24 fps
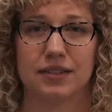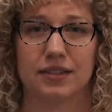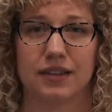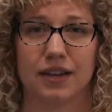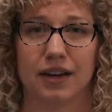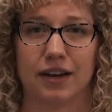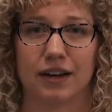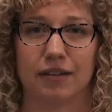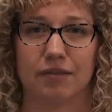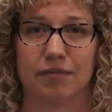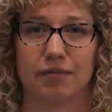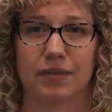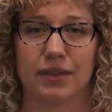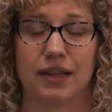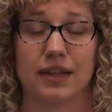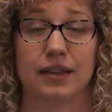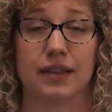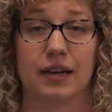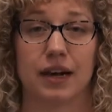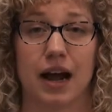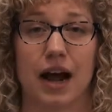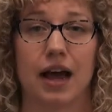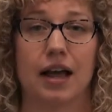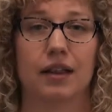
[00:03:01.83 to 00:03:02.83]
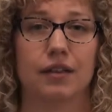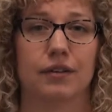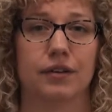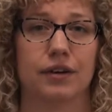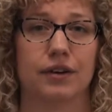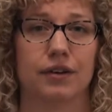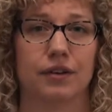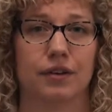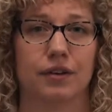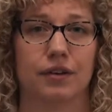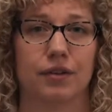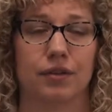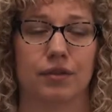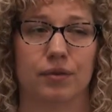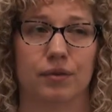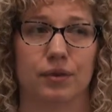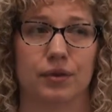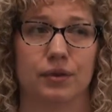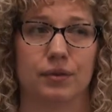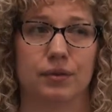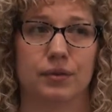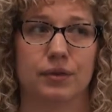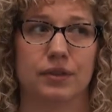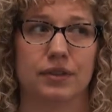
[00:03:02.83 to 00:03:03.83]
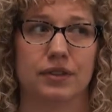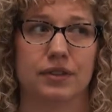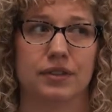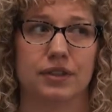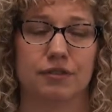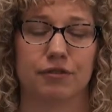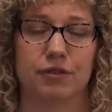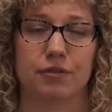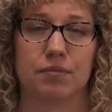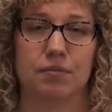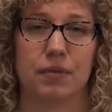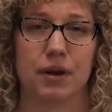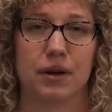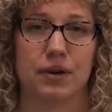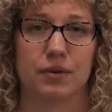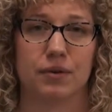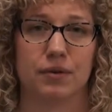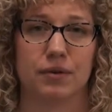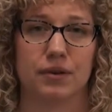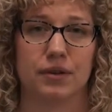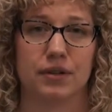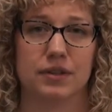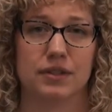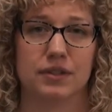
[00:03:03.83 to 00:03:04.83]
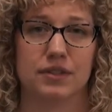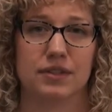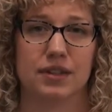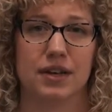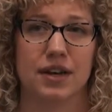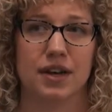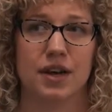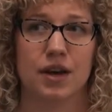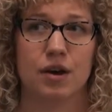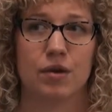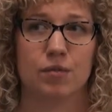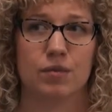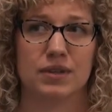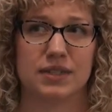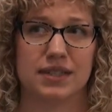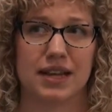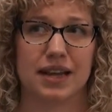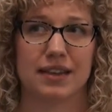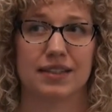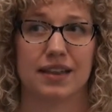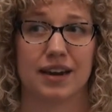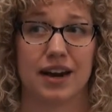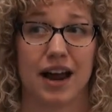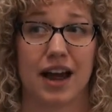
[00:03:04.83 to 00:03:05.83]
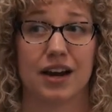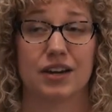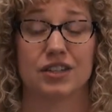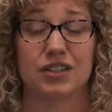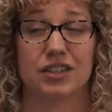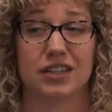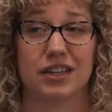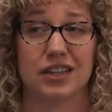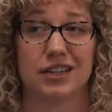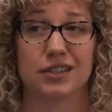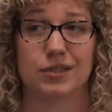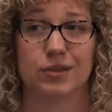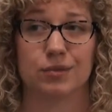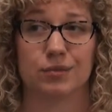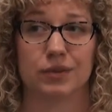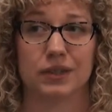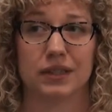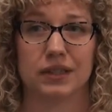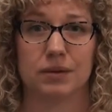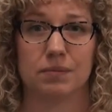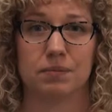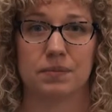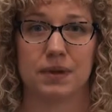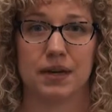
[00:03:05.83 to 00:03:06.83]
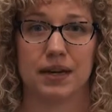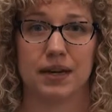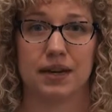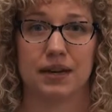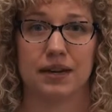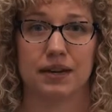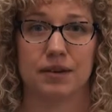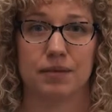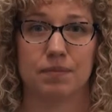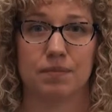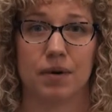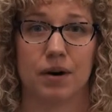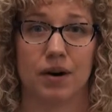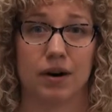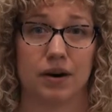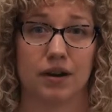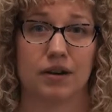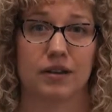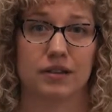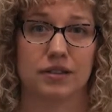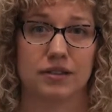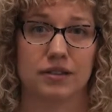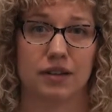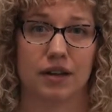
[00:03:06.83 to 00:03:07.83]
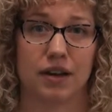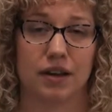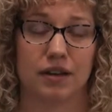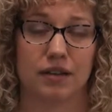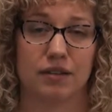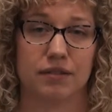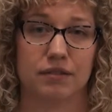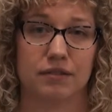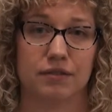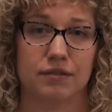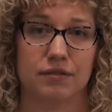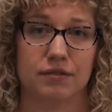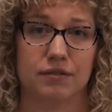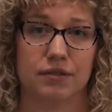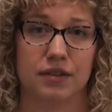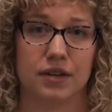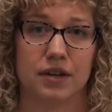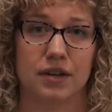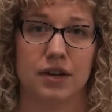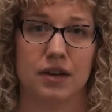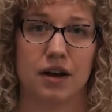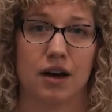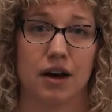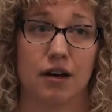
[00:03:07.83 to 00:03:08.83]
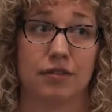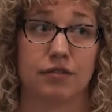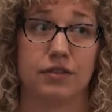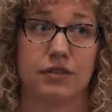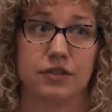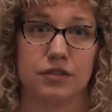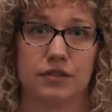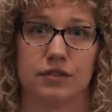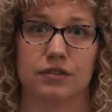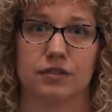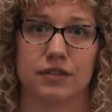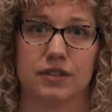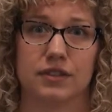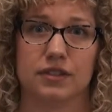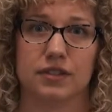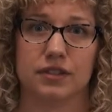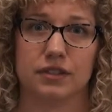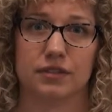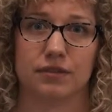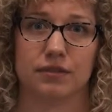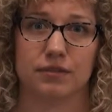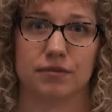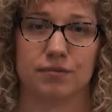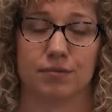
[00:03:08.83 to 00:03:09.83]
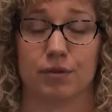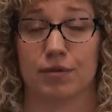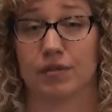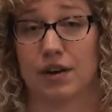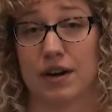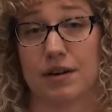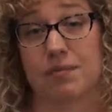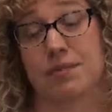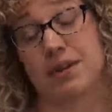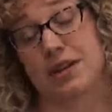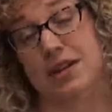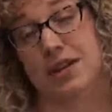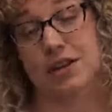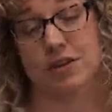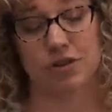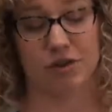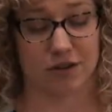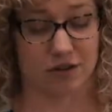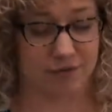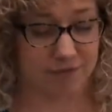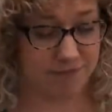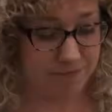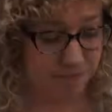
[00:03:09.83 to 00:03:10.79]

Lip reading: thing that I learned through different mentors, was that actually is a really big part of the service of providing mediation.